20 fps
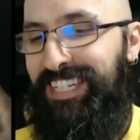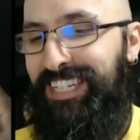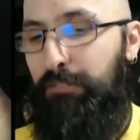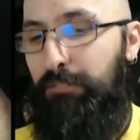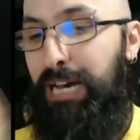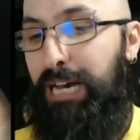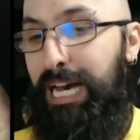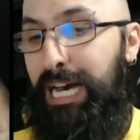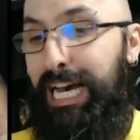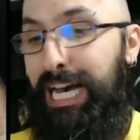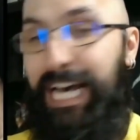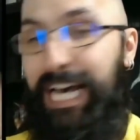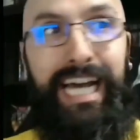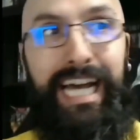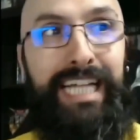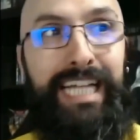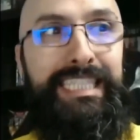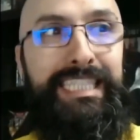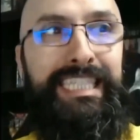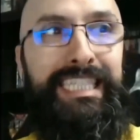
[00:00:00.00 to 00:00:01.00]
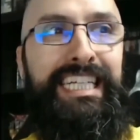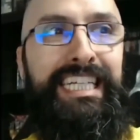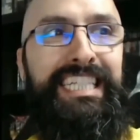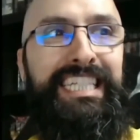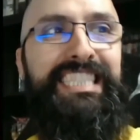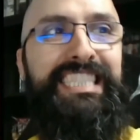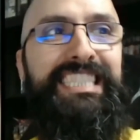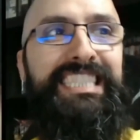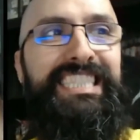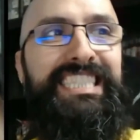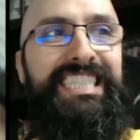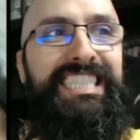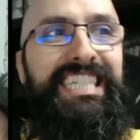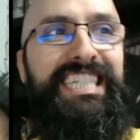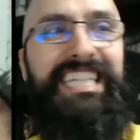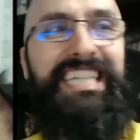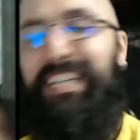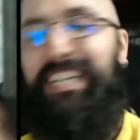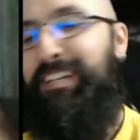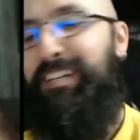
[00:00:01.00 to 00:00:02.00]
What?
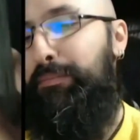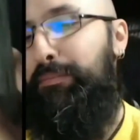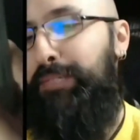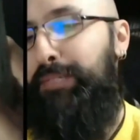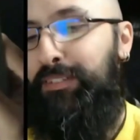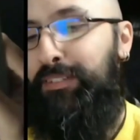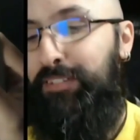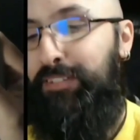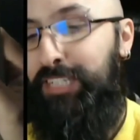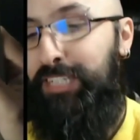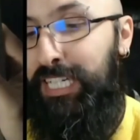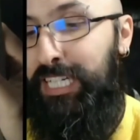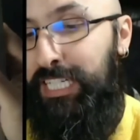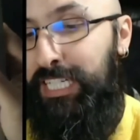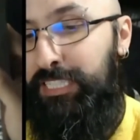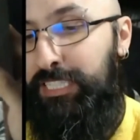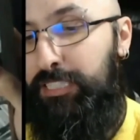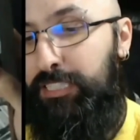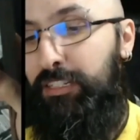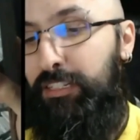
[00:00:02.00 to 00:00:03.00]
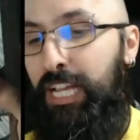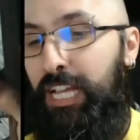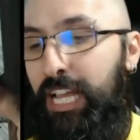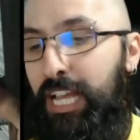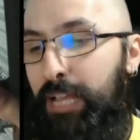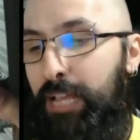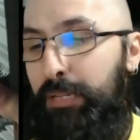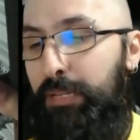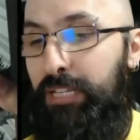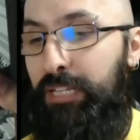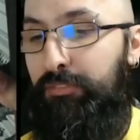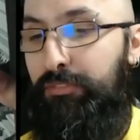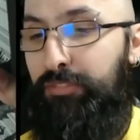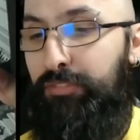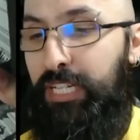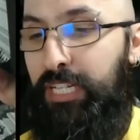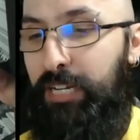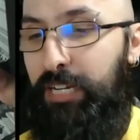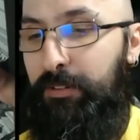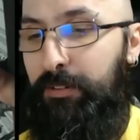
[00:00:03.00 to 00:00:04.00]
I'm Midoriya. So he immediately
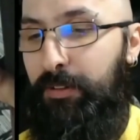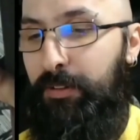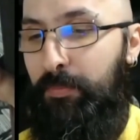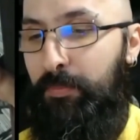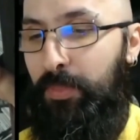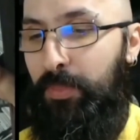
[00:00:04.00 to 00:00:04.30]
freaking out.